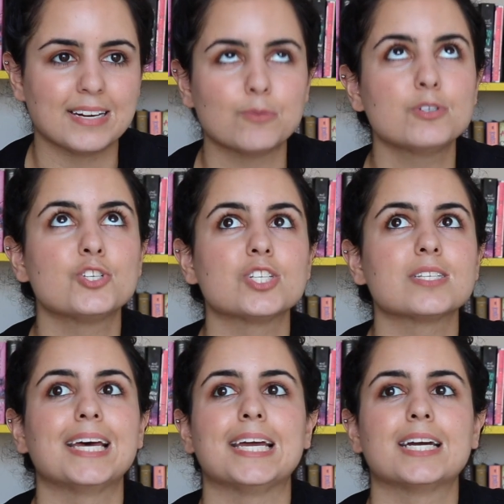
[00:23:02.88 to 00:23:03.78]
and it was just
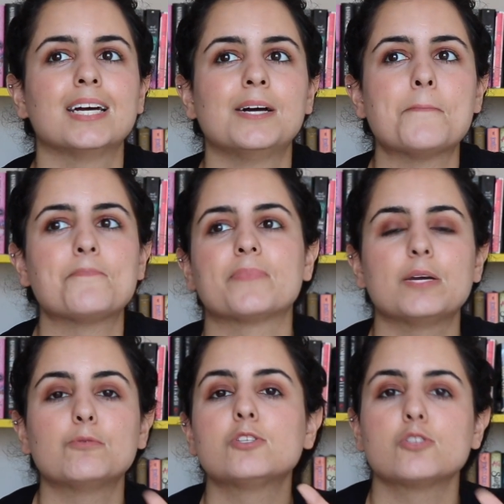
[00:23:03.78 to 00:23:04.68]
like, it
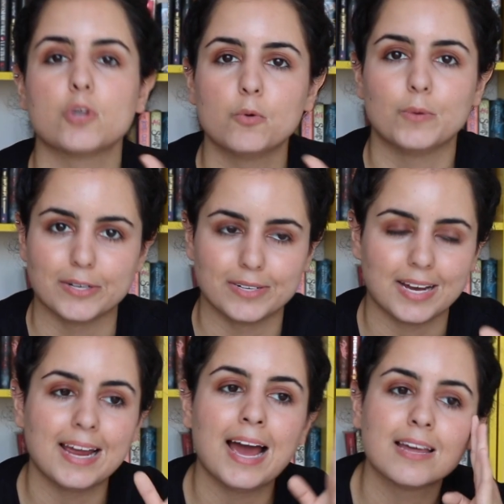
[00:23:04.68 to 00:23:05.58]
was so weird.
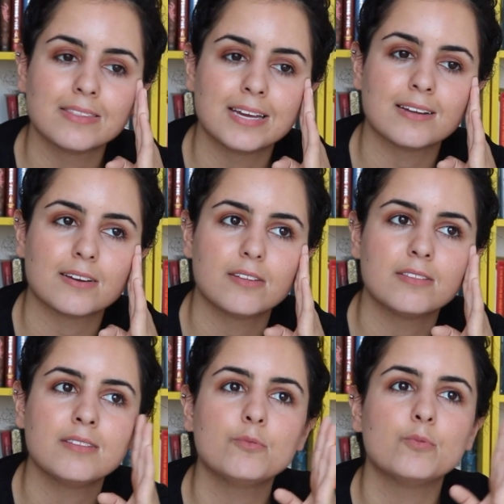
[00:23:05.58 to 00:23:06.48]
I had like
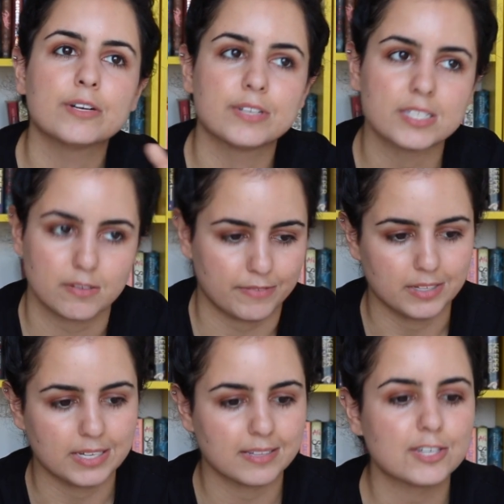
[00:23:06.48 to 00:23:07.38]
the weirdest
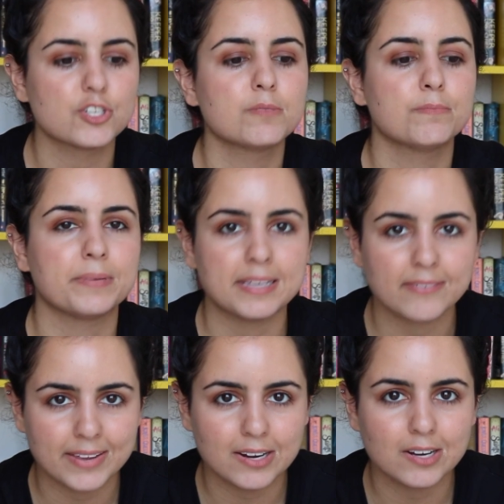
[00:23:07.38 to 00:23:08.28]
feeling, like just
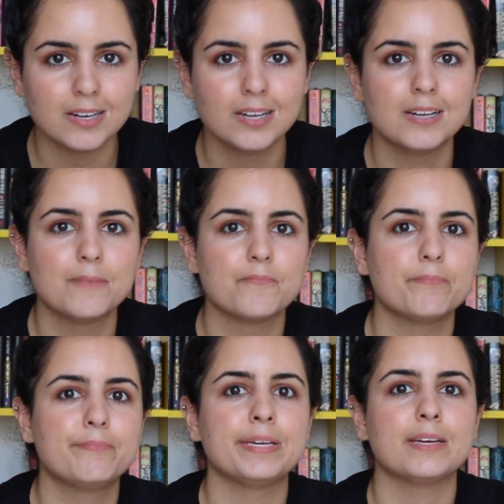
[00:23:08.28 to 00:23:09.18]
being there,
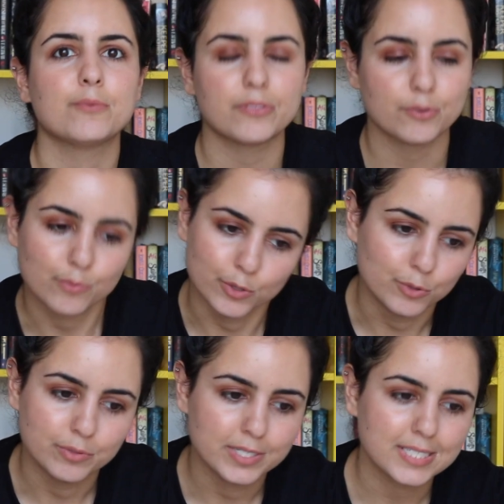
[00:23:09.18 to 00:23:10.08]
being with the
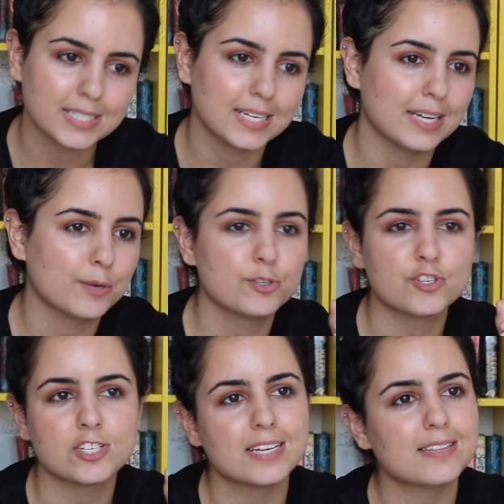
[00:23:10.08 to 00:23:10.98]
runes. It was
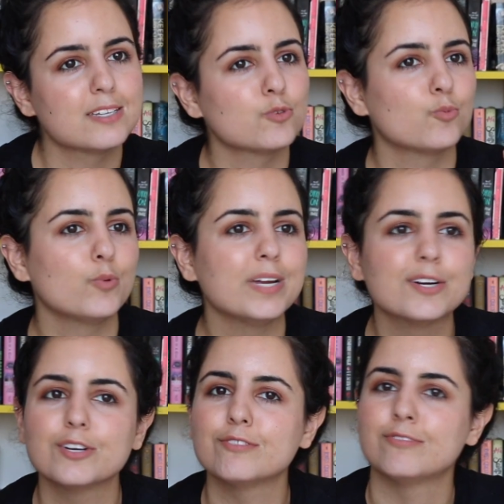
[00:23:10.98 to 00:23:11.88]
just like this
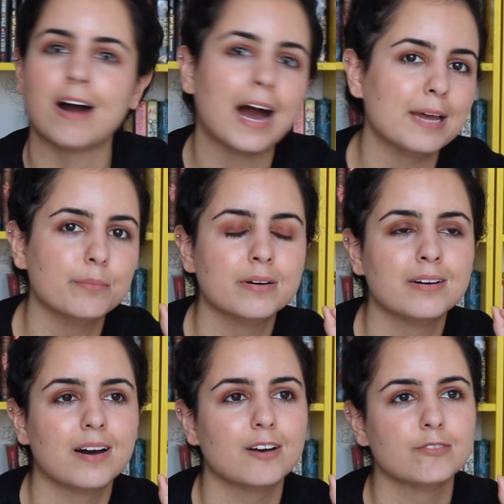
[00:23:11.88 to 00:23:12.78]
weird vibe
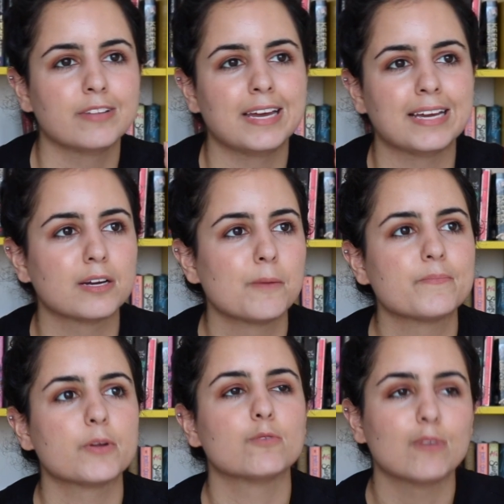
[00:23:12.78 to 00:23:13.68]
of like
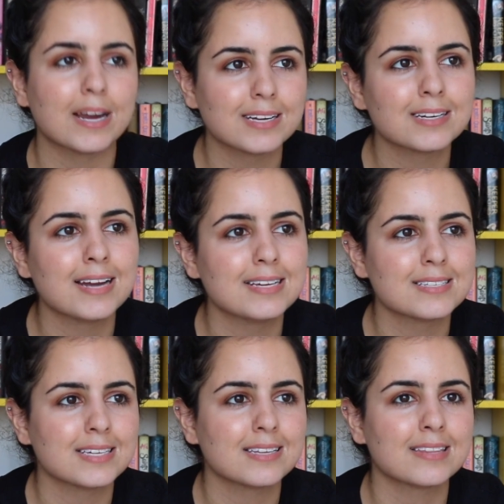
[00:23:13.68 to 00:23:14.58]

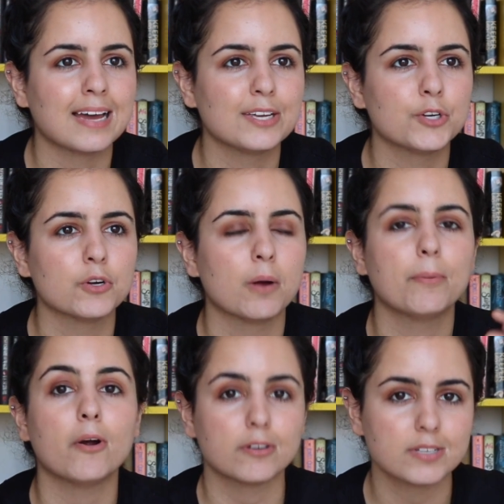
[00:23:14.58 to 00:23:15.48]
recognizing that you're a
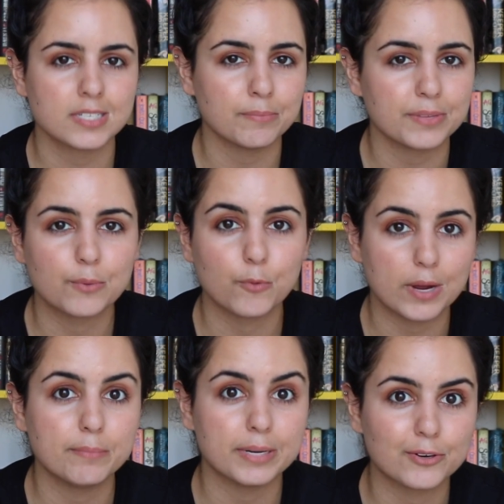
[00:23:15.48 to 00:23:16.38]
part of something
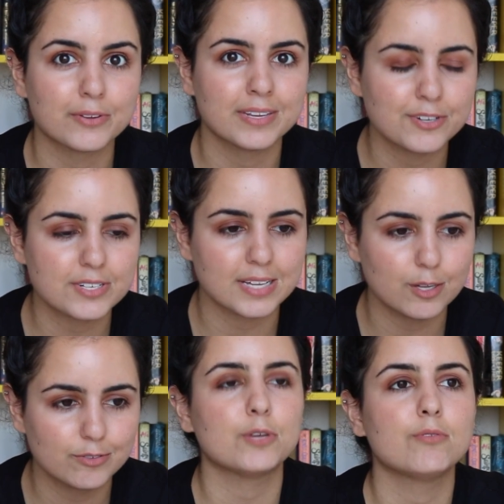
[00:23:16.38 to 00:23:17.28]
way bigger than
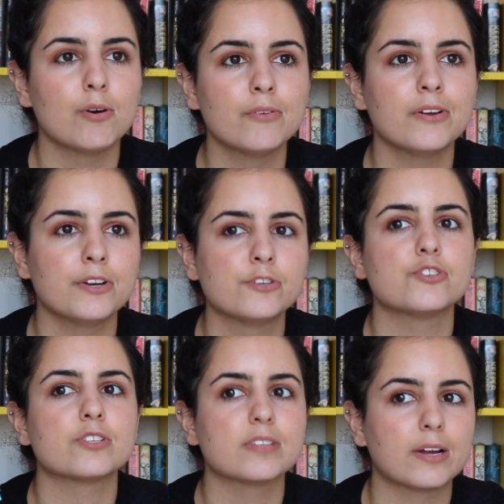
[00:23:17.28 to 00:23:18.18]
yourself. You go there and you're
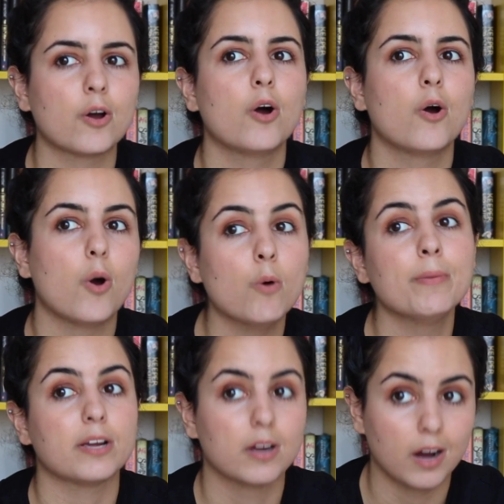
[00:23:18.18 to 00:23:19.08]
just like, oh
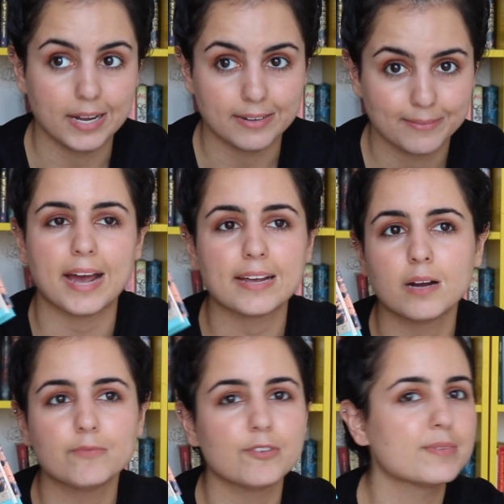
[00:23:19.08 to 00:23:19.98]
my god, I
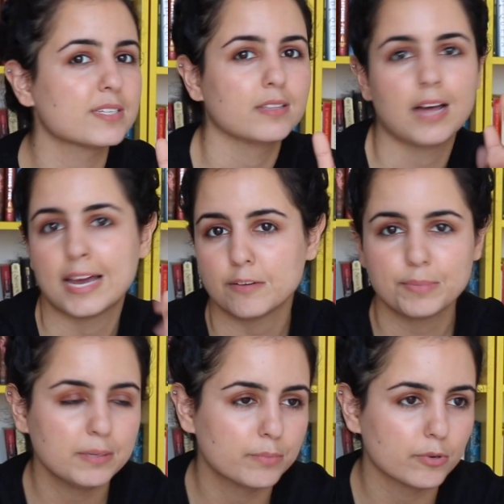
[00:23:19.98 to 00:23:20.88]
come from this line of
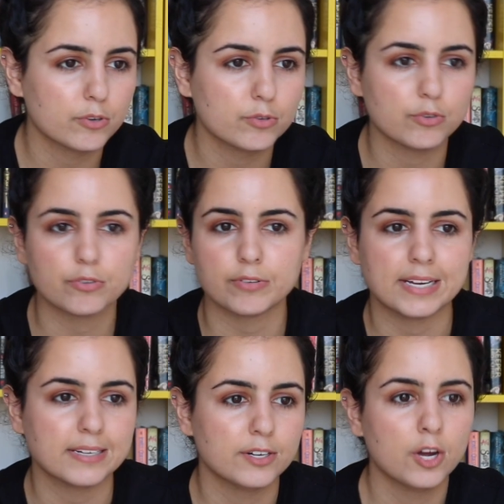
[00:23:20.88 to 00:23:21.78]
people who
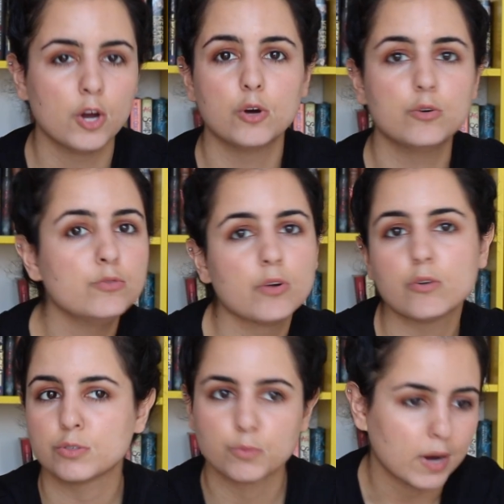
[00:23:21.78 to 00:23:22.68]
created who
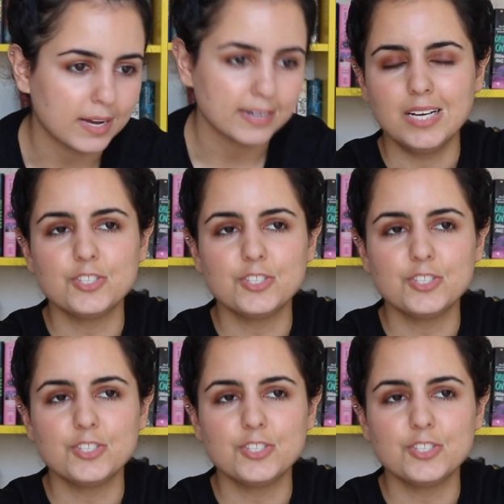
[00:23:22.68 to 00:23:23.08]
knows what.